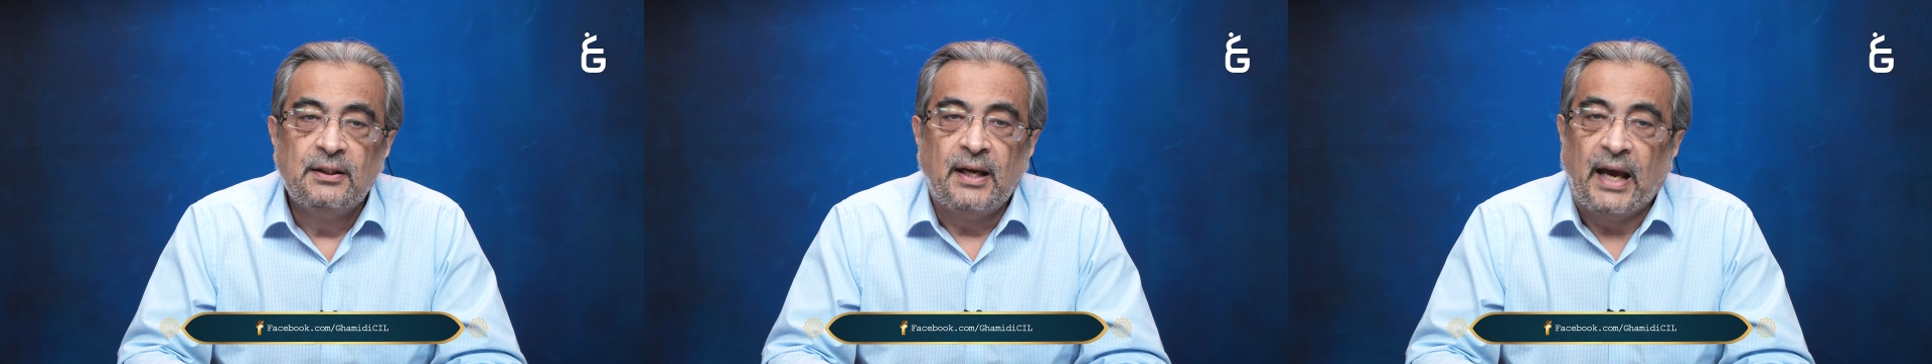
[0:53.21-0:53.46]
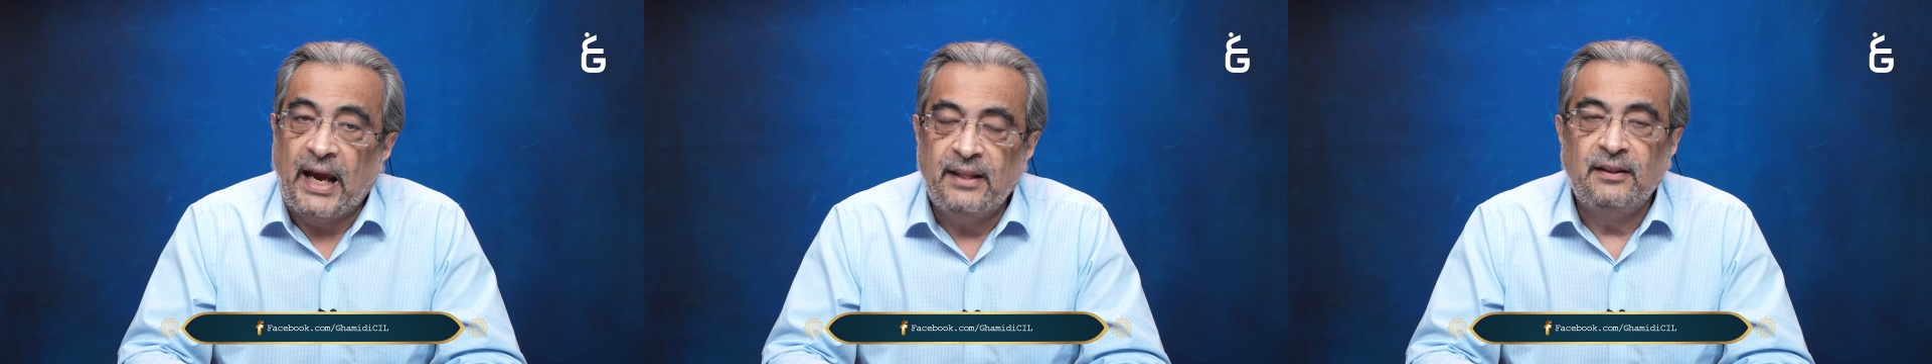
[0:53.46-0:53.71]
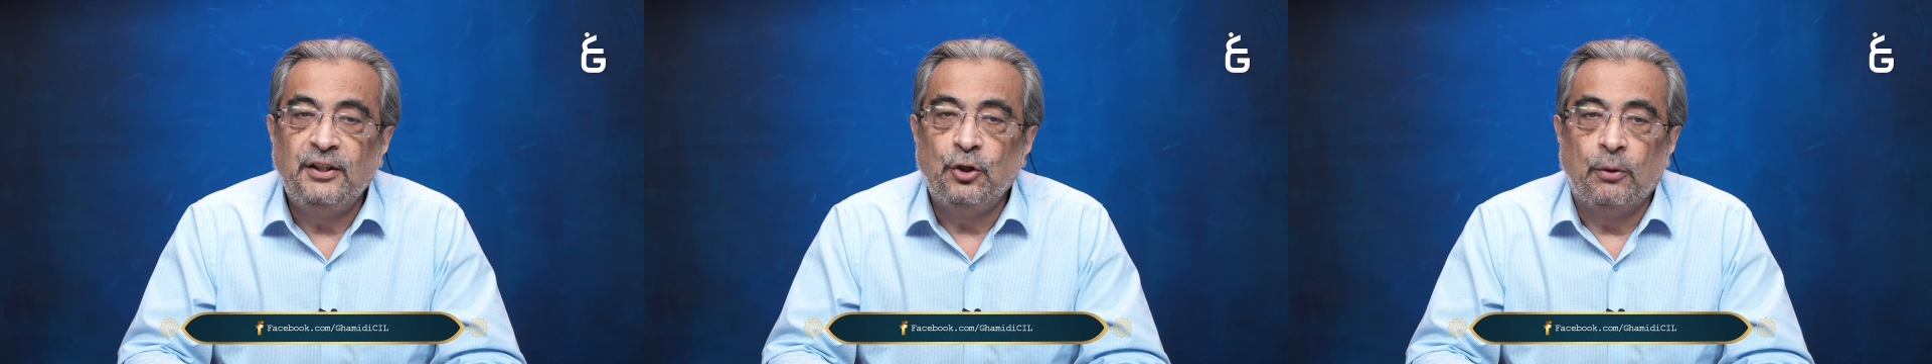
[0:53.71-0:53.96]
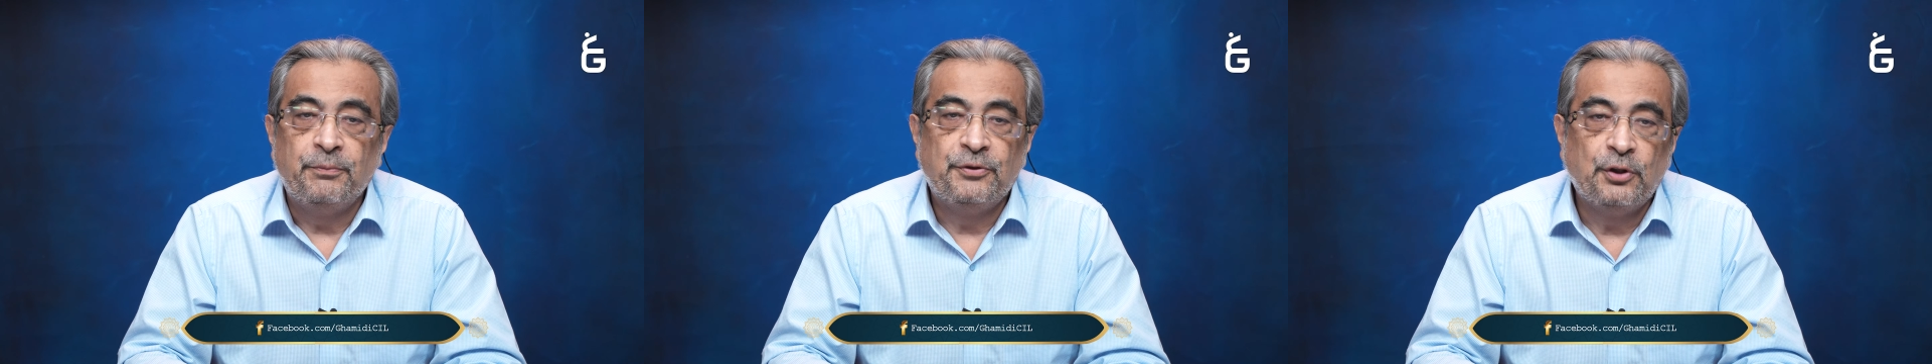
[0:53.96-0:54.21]
and the
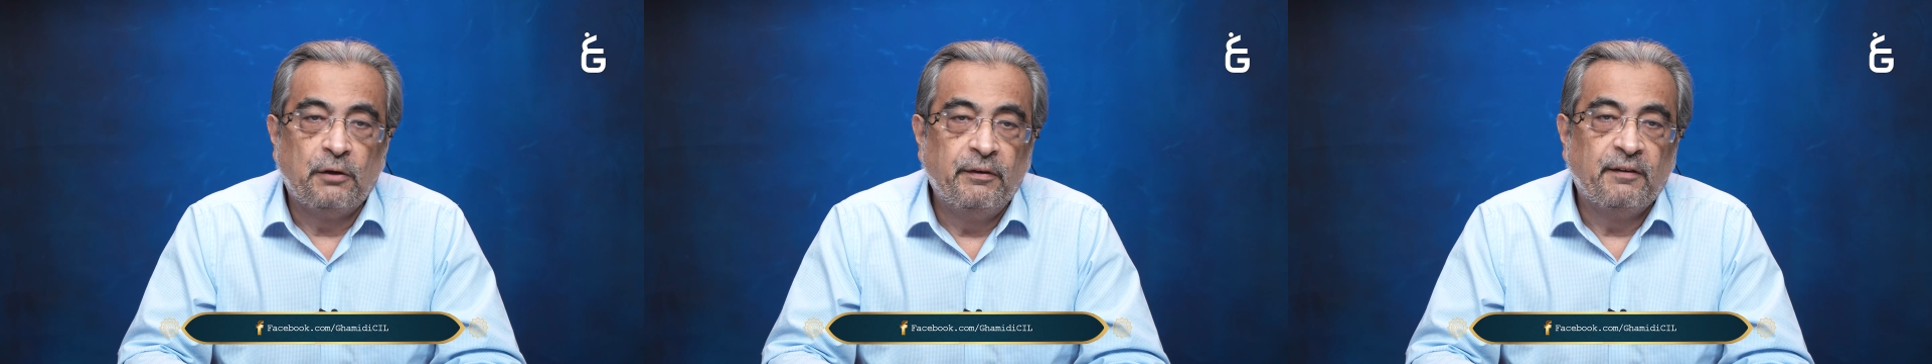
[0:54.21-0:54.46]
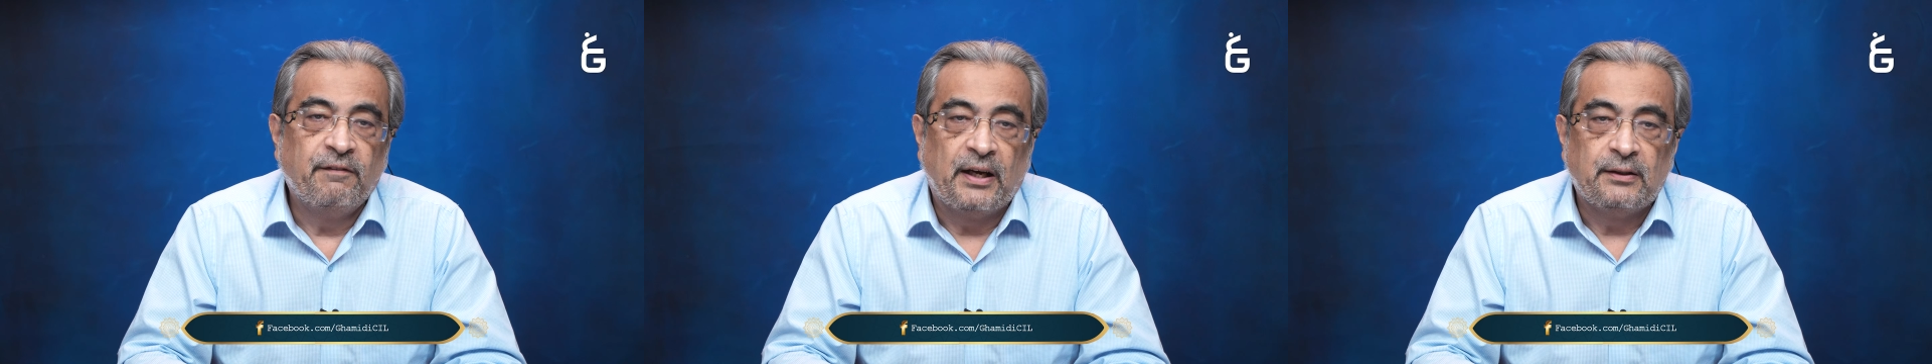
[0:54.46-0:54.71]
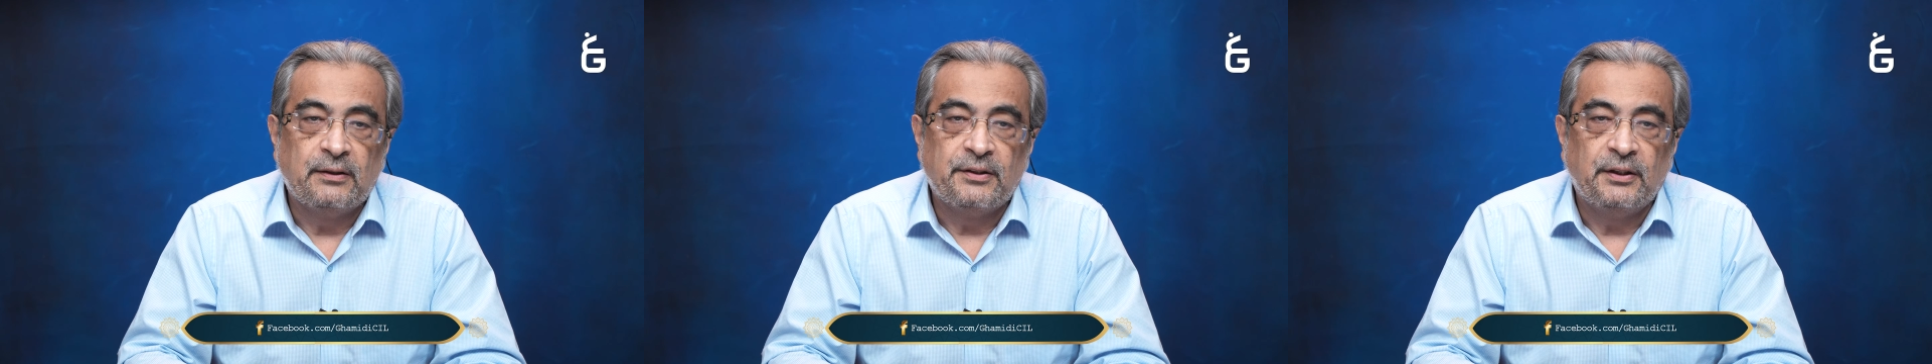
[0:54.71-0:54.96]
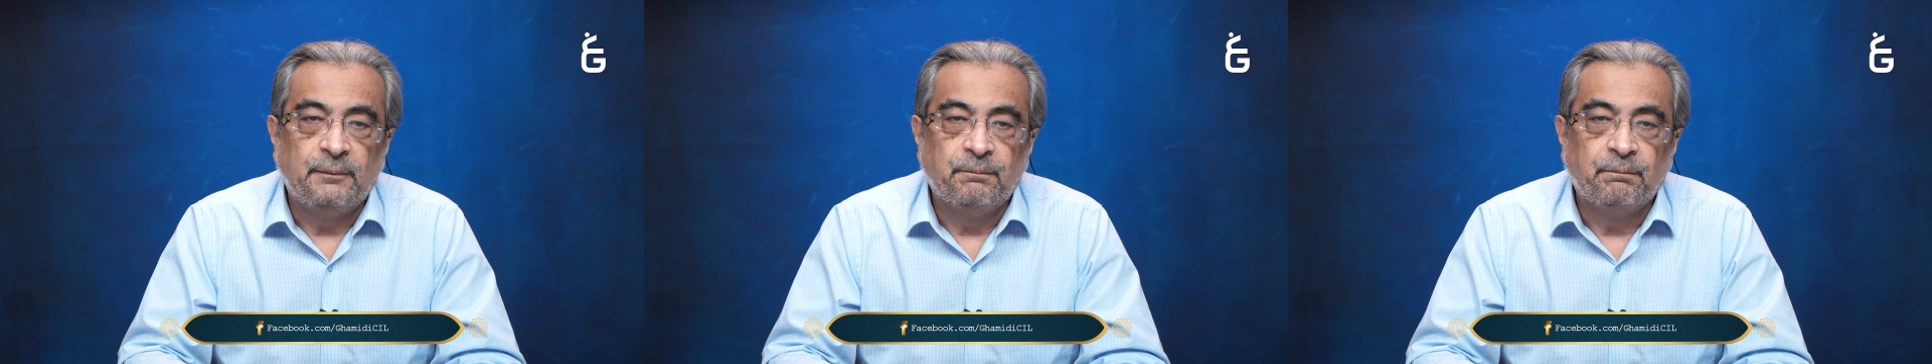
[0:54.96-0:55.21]
observing faculty.